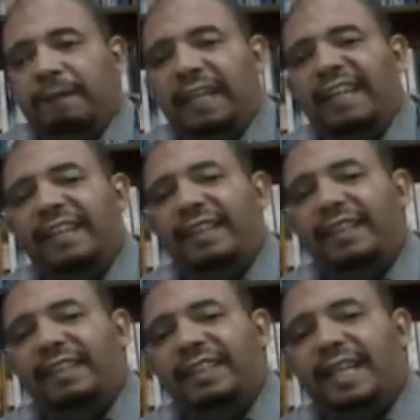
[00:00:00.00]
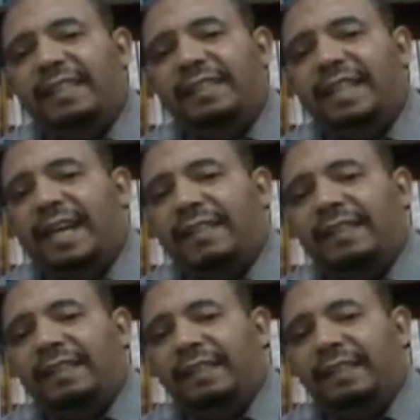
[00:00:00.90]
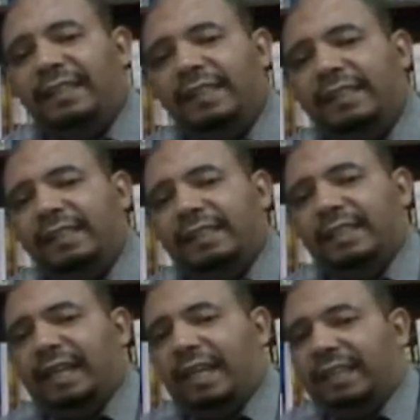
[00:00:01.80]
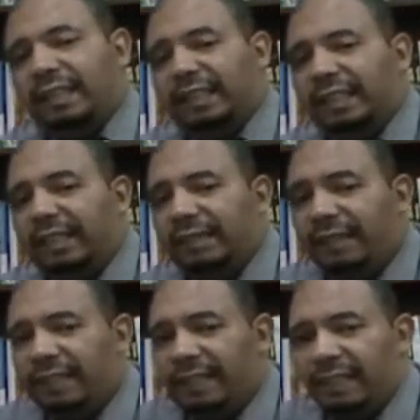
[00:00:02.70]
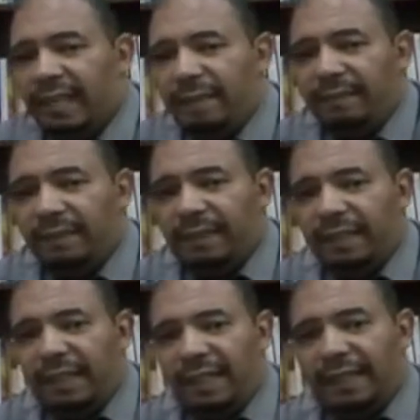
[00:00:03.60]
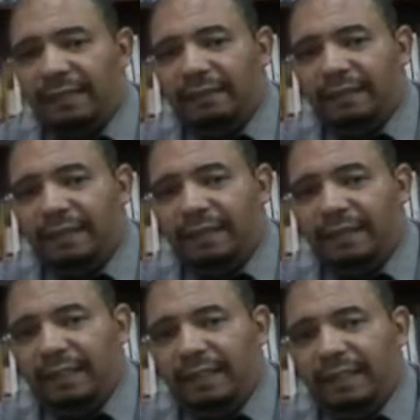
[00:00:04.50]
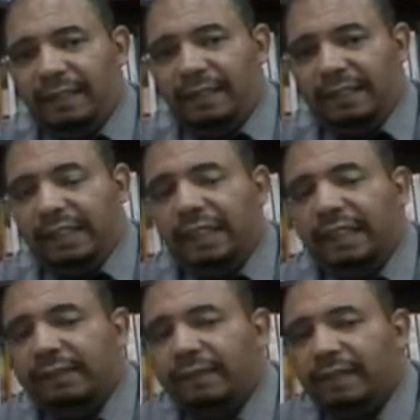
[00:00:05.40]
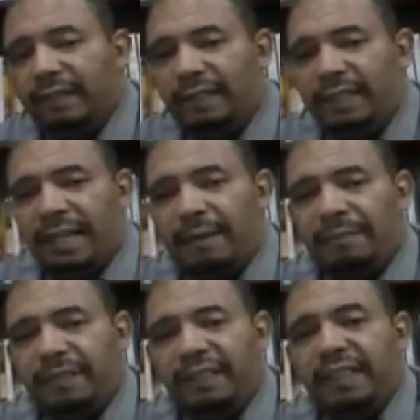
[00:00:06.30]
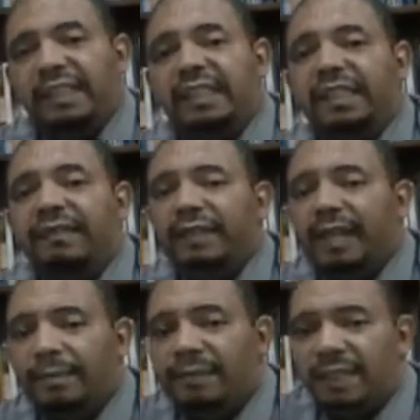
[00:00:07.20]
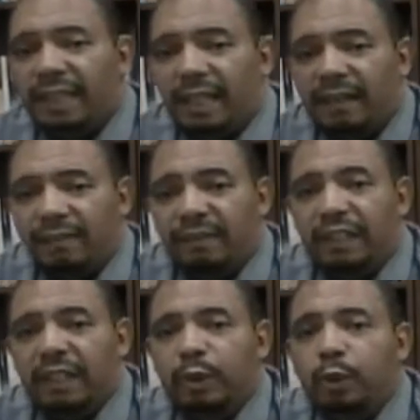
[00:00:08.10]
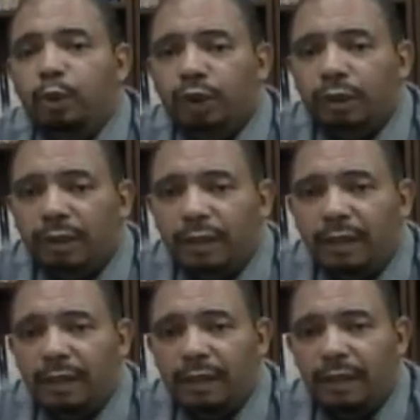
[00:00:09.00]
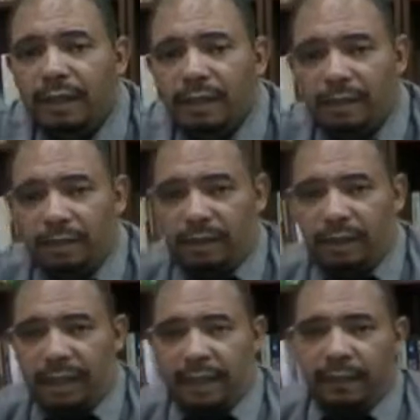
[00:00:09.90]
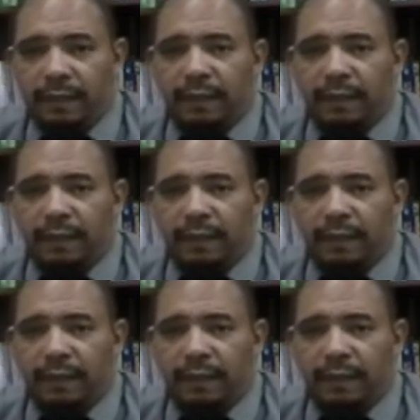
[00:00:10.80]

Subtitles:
in the sense that he is deceiving. He can be deceitful, he can be deceived himself, delusional, okay,